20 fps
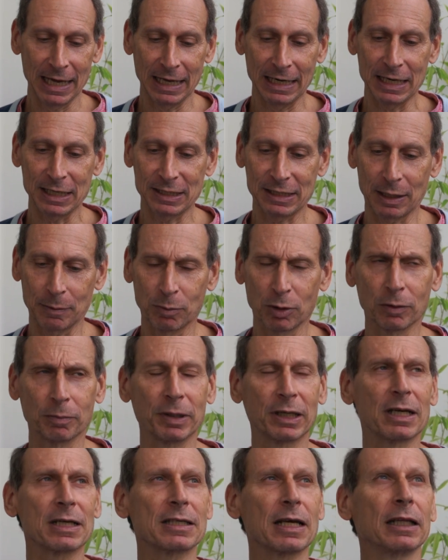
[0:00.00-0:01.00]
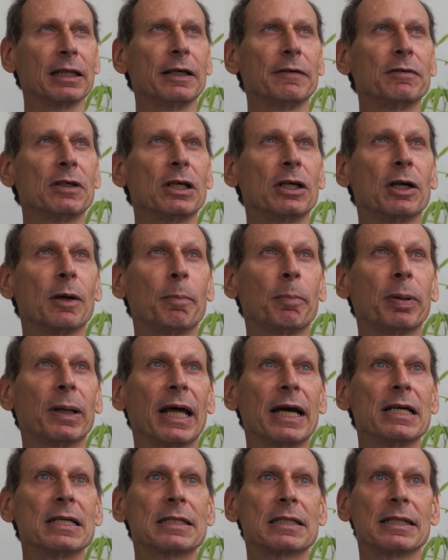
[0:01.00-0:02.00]
in Istanbul because I lived in a
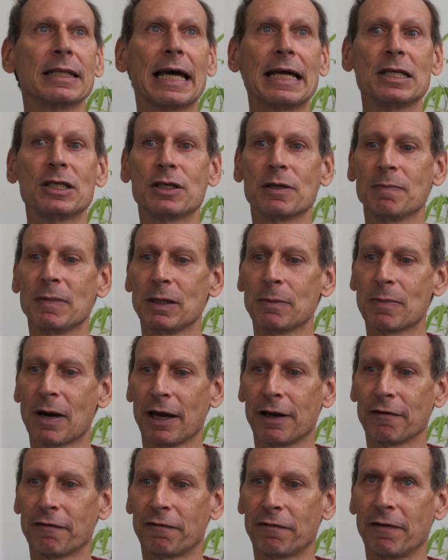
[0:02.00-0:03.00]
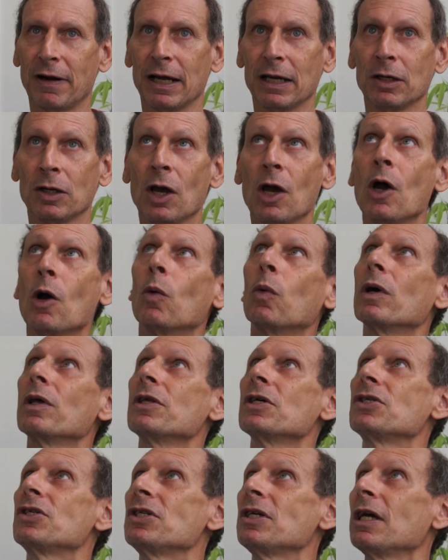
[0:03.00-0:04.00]
place lent to me by a friend where
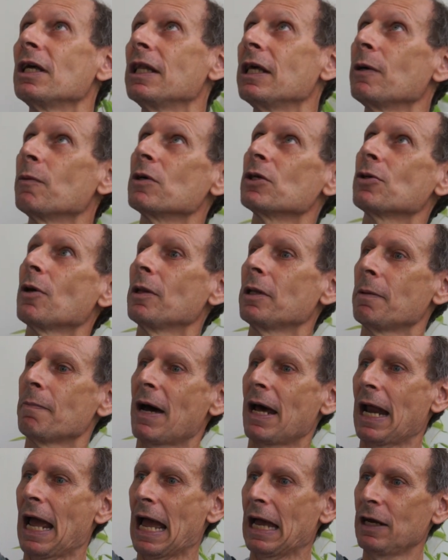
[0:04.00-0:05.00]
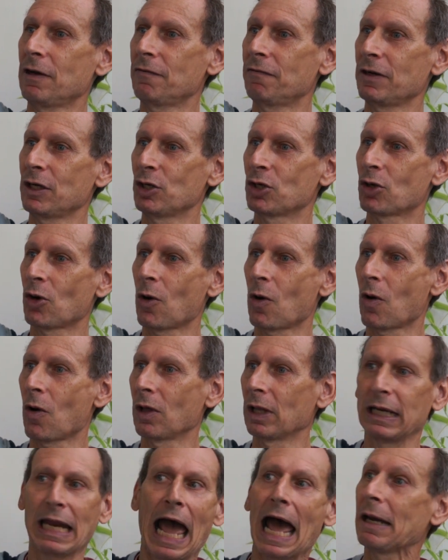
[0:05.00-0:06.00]
the ceiling was only about 8 feet
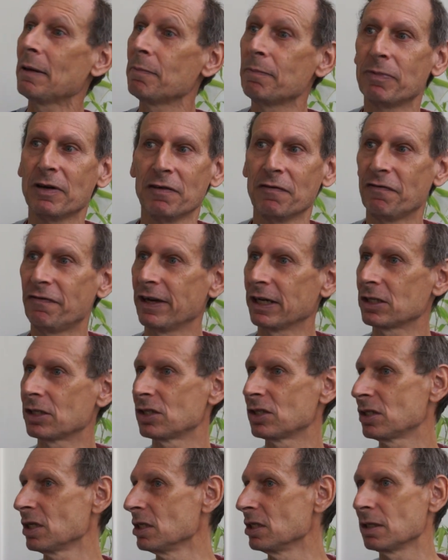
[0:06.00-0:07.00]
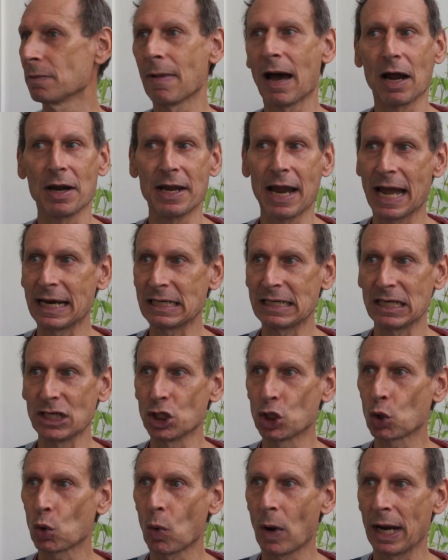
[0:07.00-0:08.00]
tall. It hadn't been fixed since about
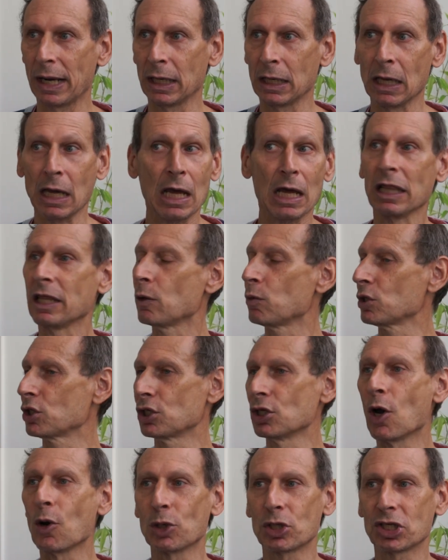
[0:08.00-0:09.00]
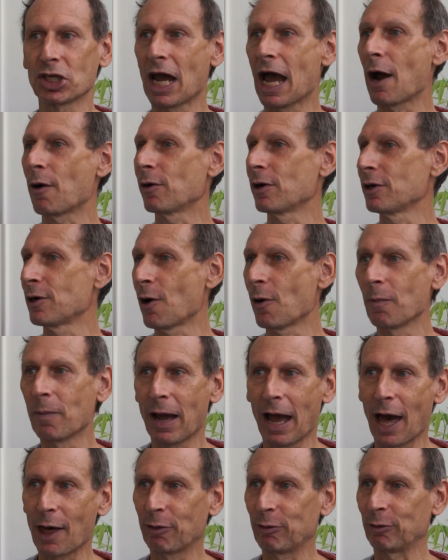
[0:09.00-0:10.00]
1920. There was no shower, no
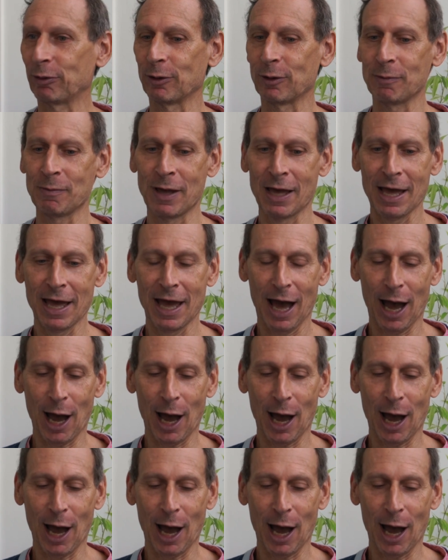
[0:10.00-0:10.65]
bathroom.